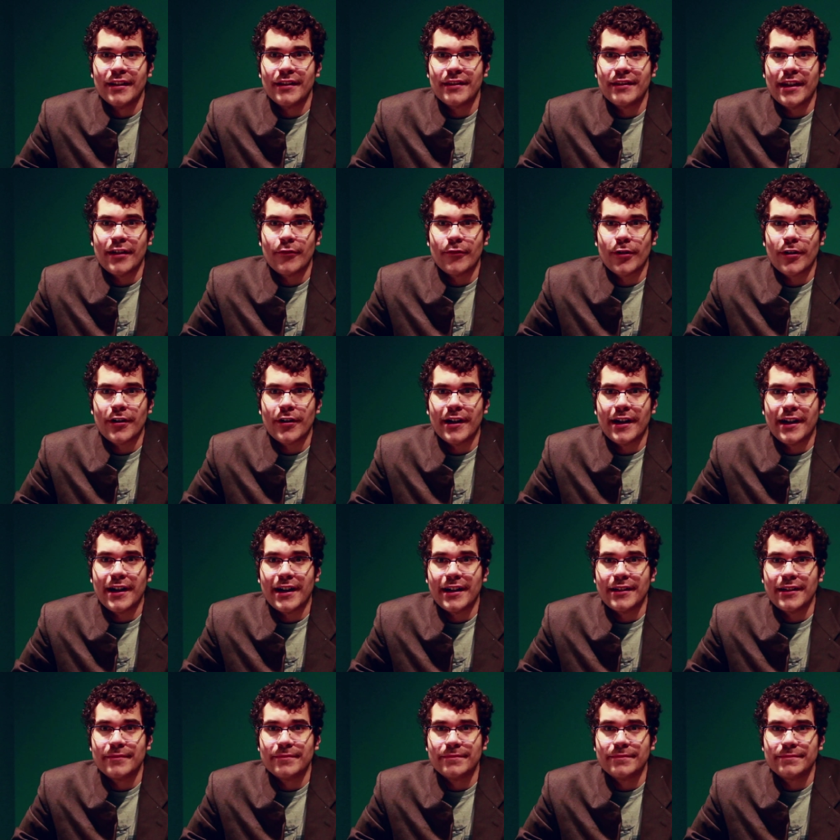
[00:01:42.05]
they were
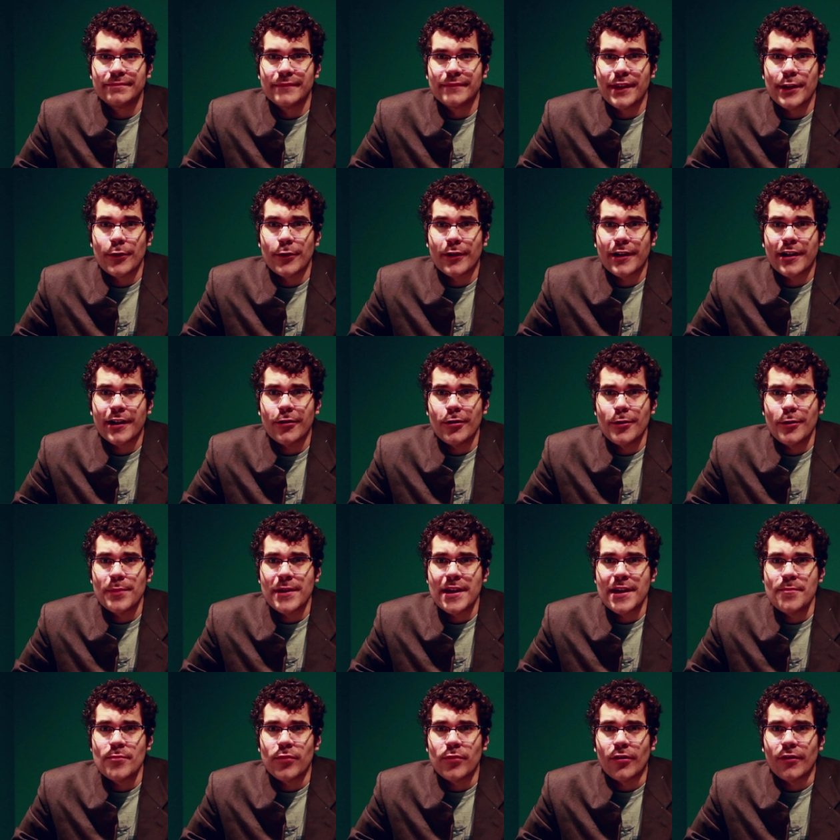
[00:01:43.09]
uh, they were good
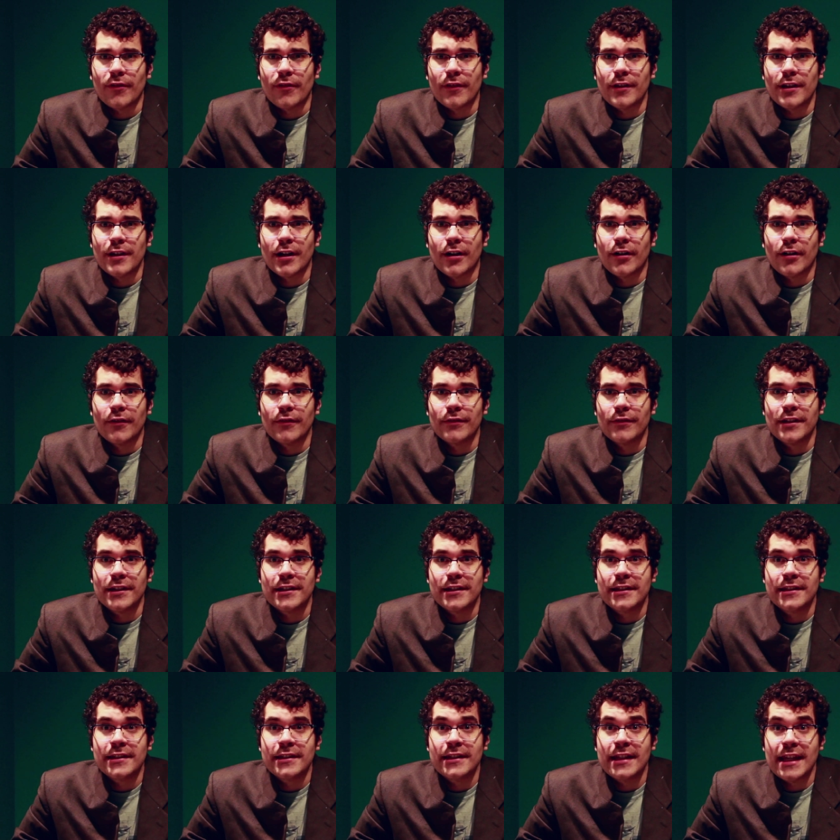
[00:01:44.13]
people, you know. The
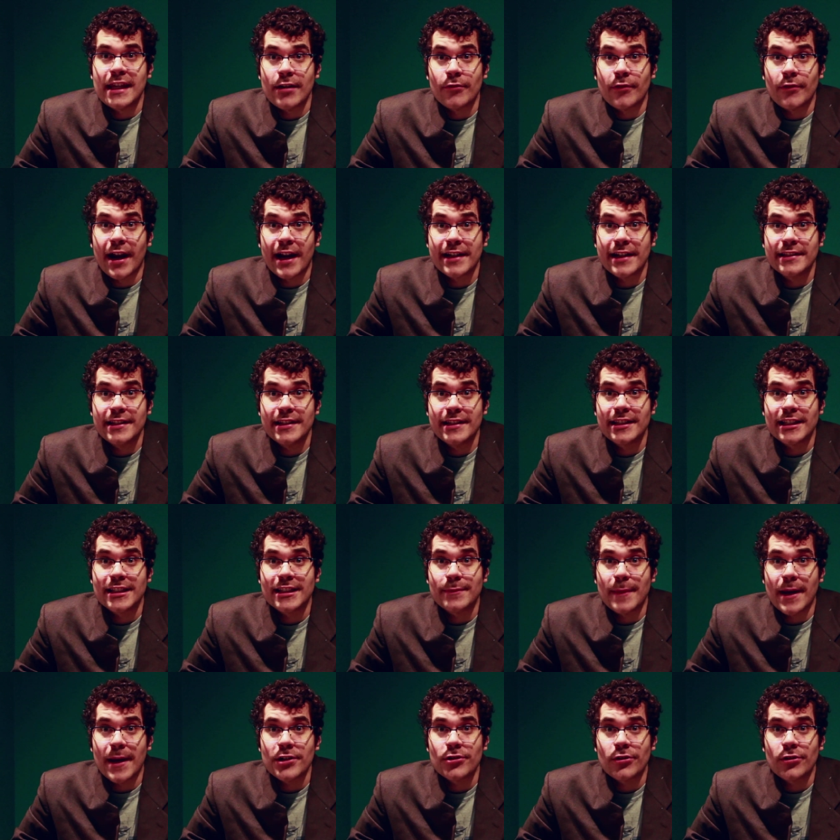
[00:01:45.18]
T Rexes,
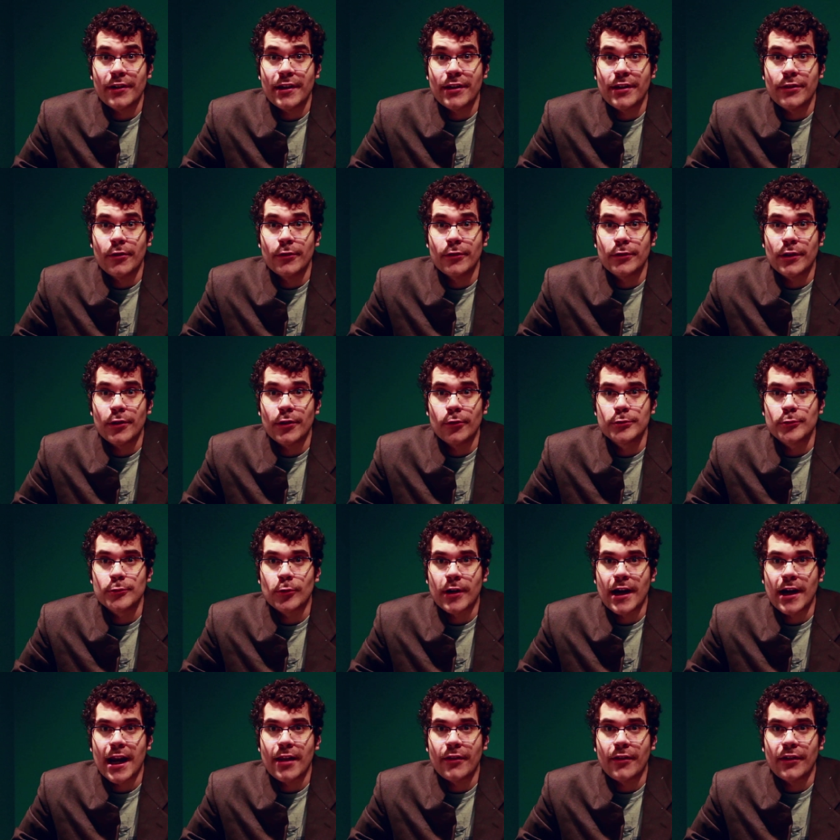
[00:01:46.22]
especially those, those were
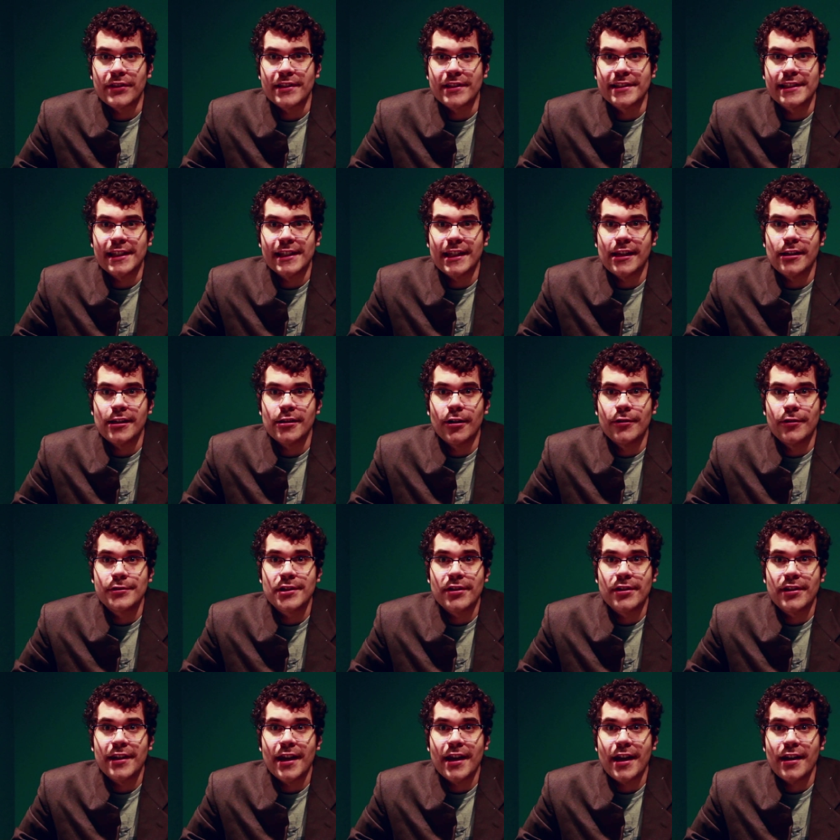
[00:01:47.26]
kind of like the CEOs of
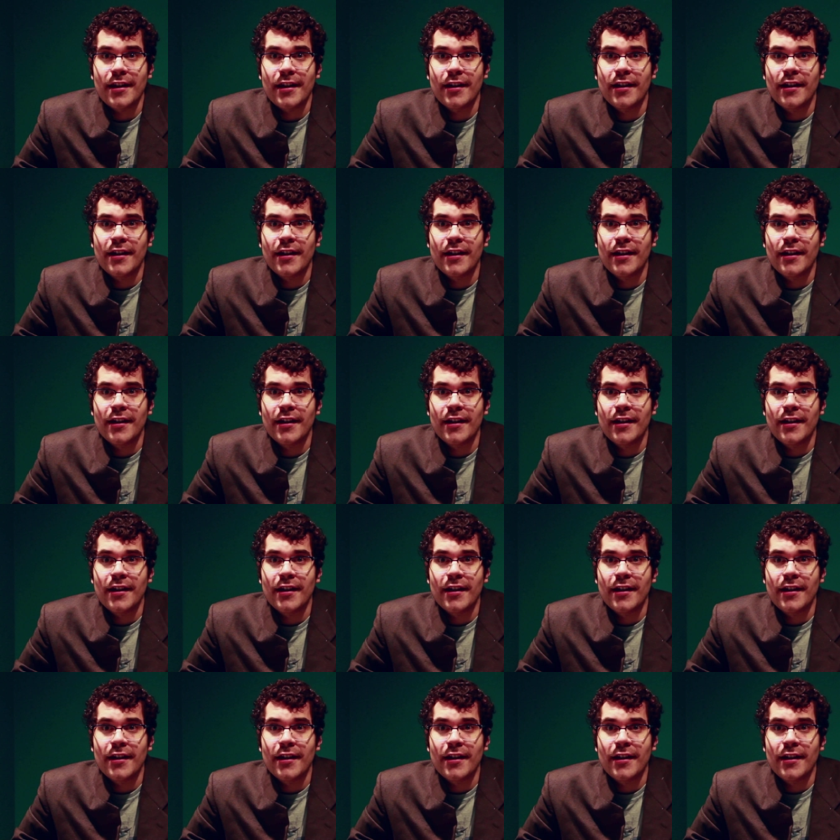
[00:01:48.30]
the day.